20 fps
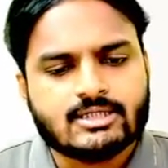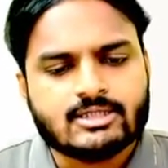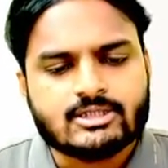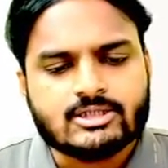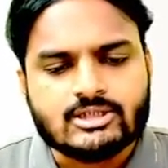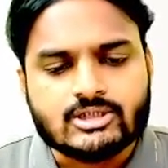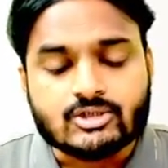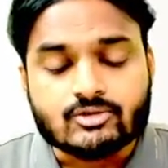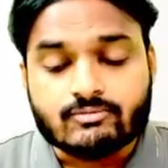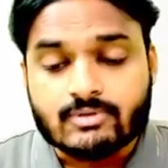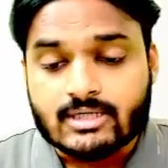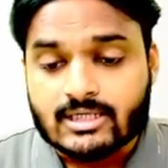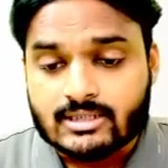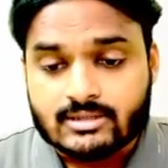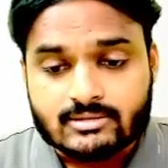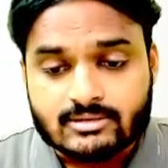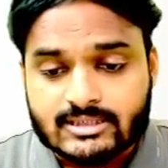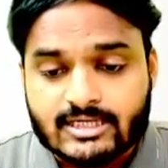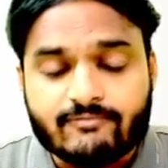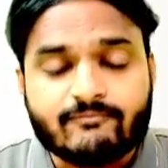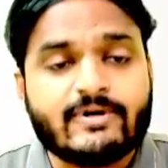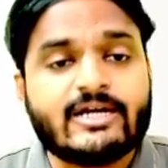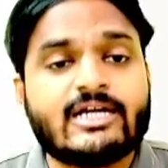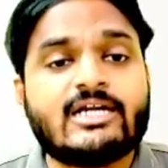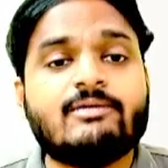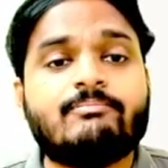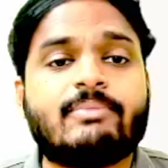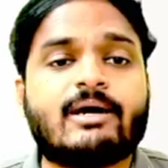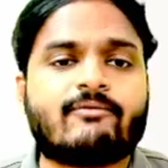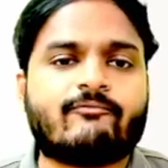you will definitely
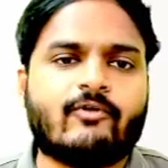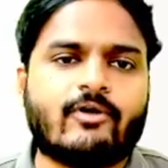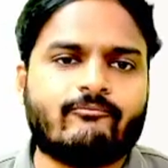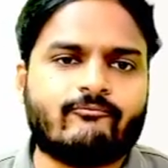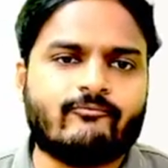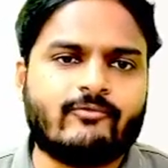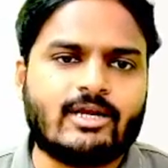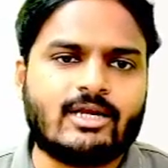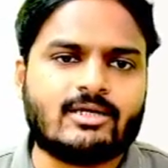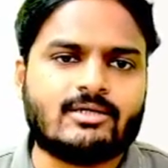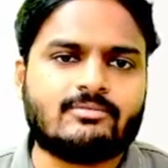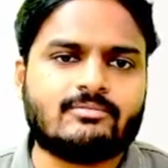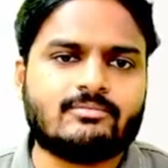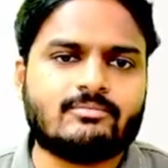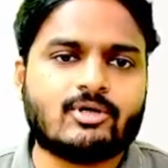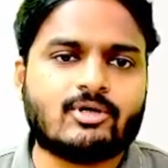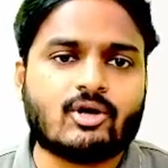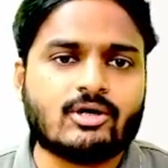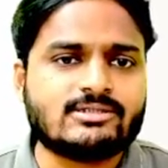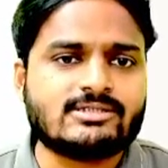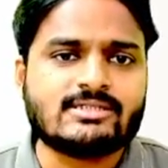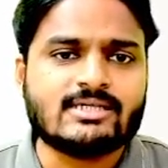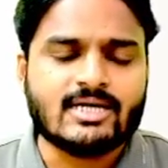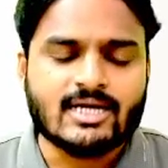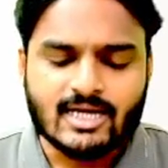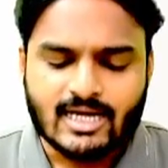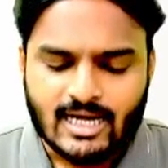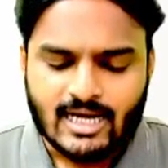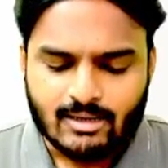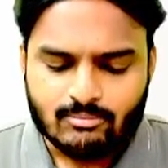perform well. Because
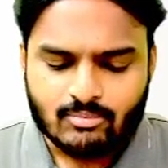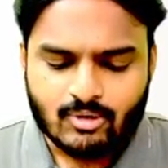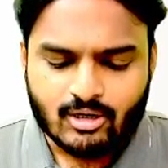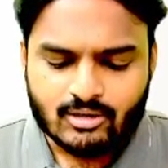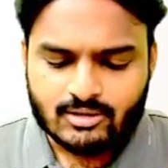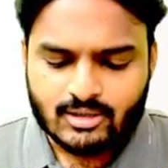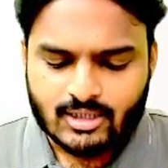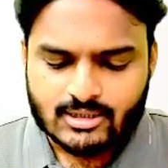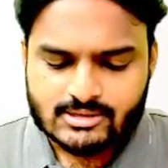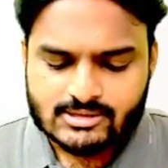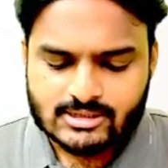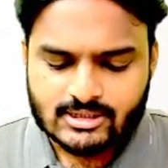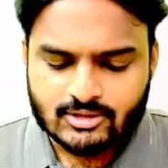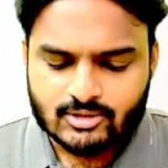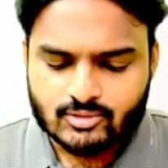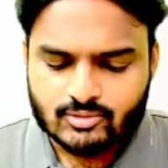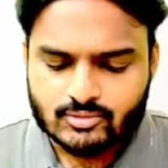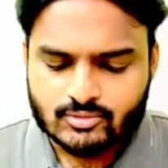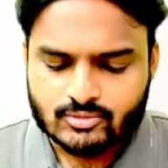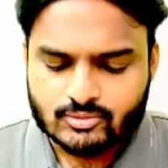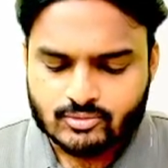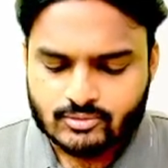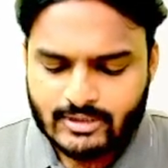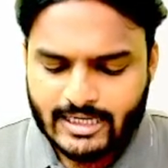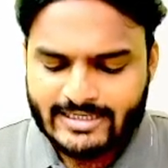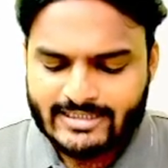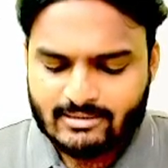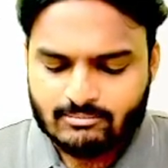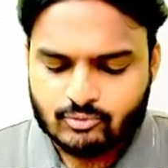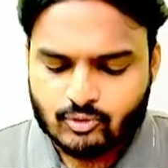I'm not asking you to
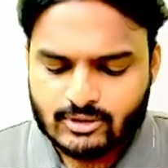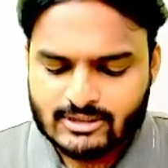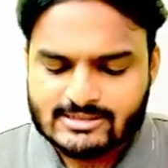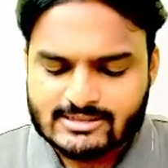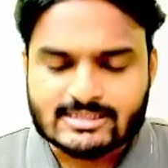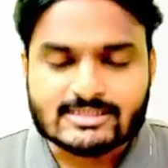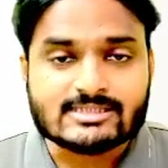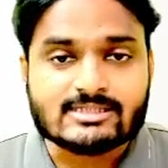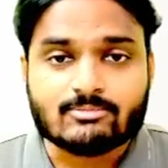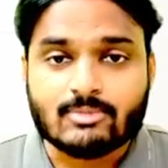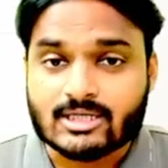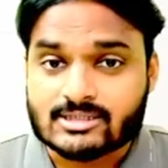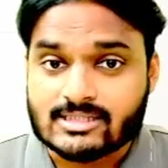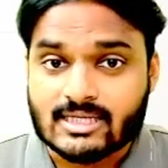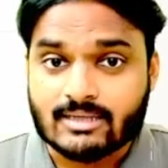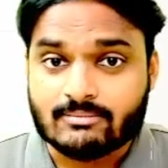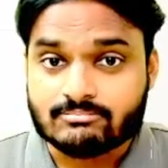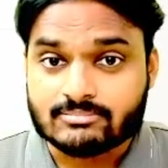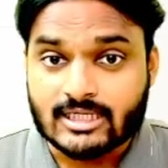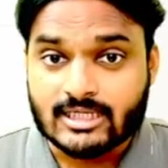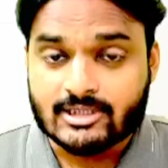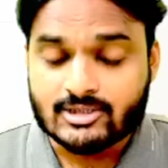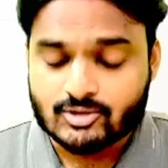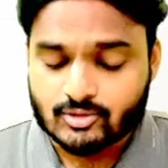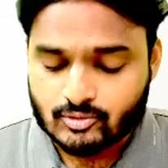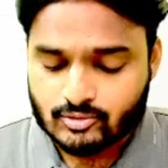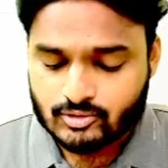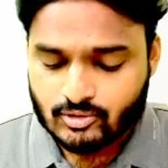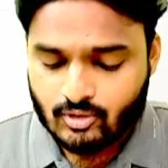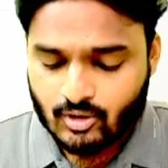attempt only 60 marks, I'm telling
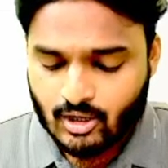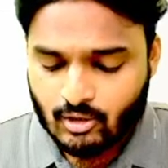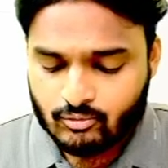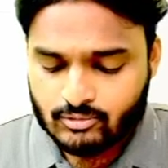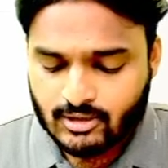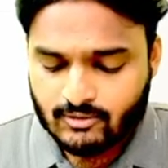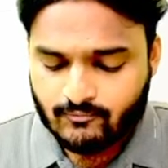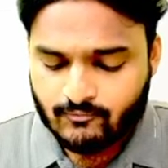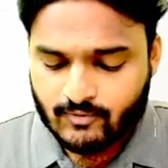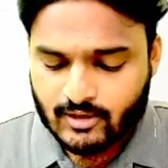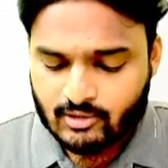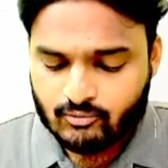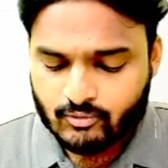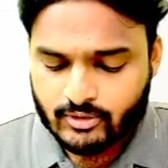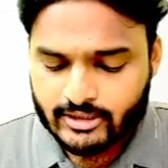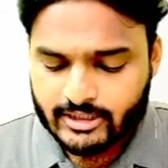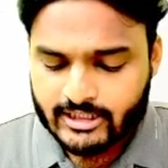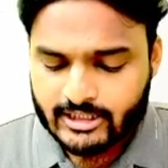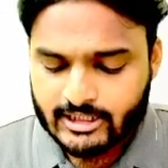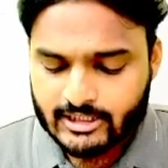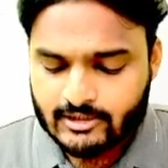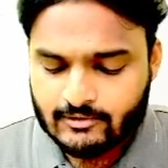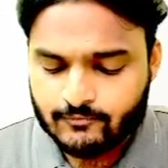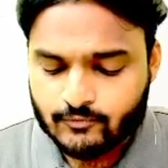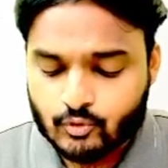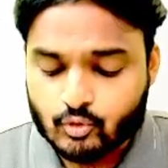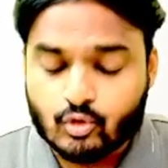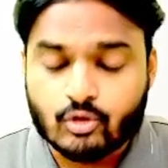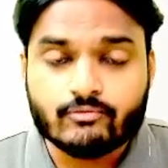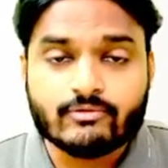you, out of 120, if you
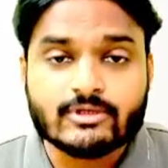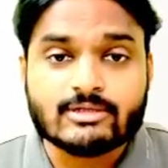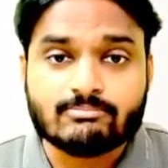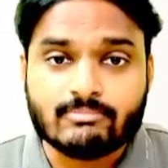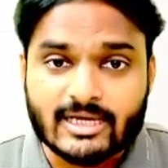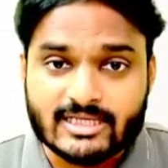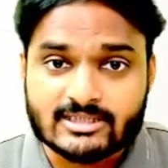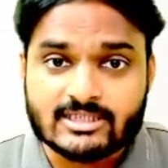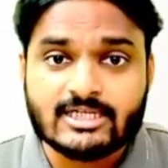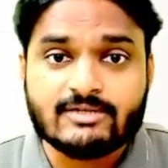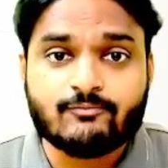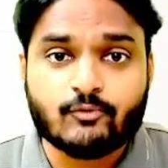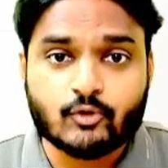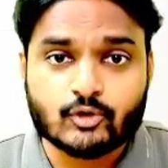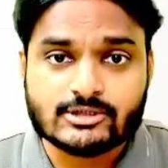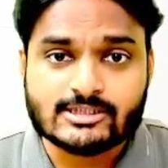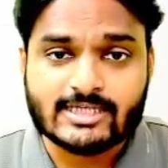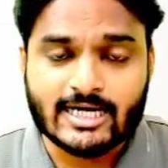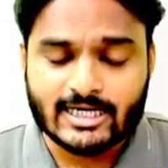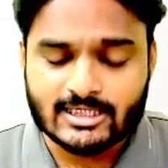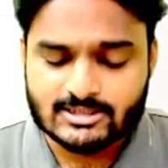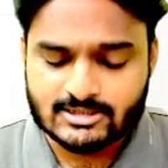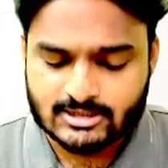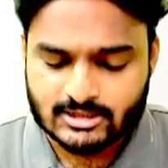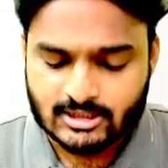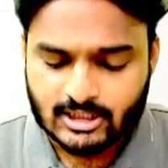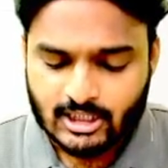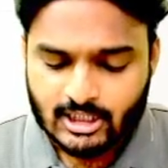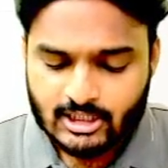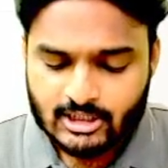go with my 3/4 strategy,
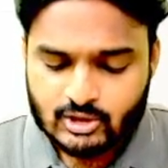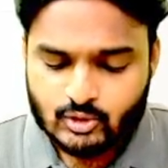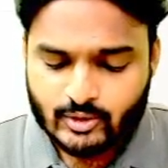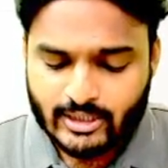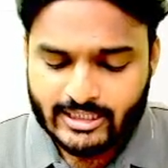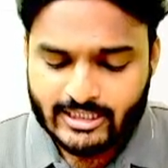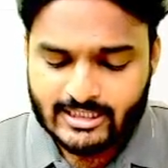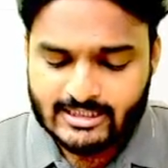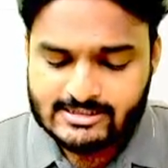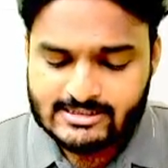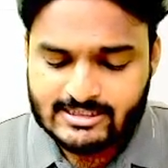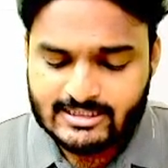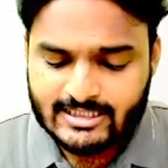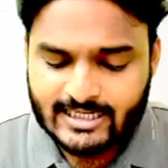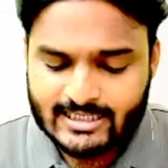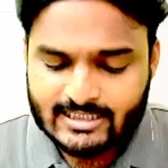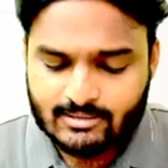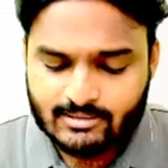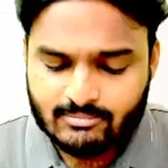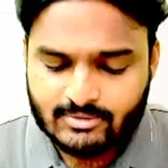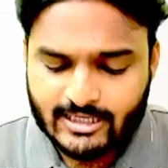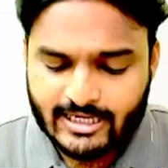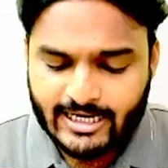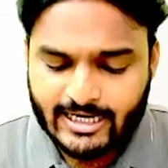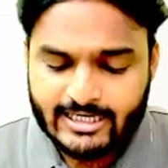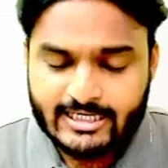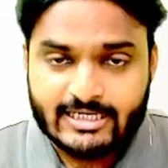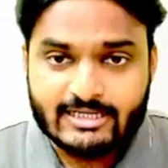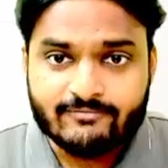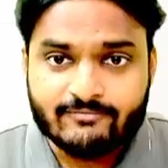you can easily attempt
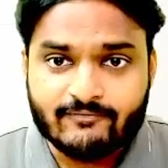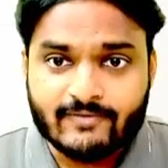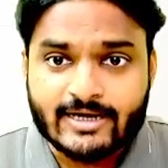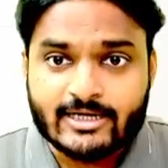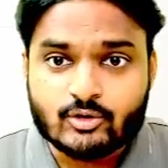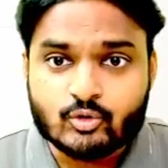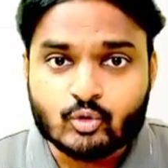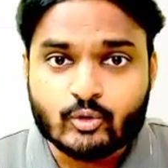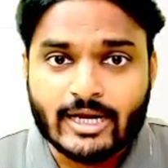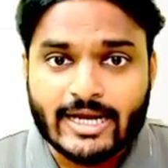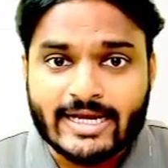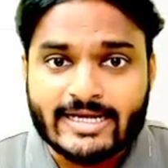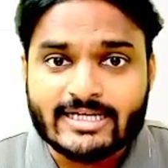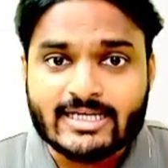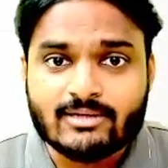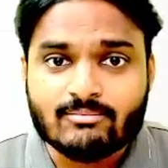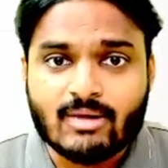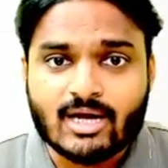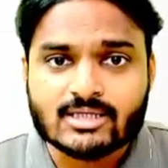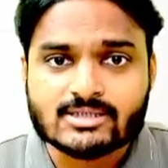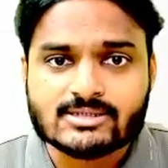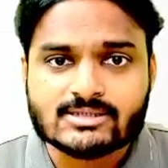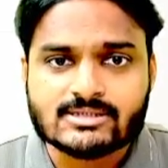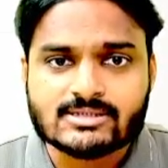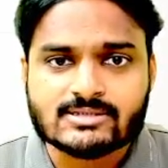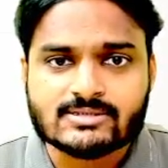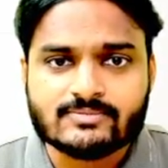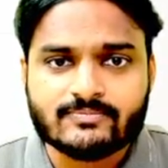85 to 90 marks.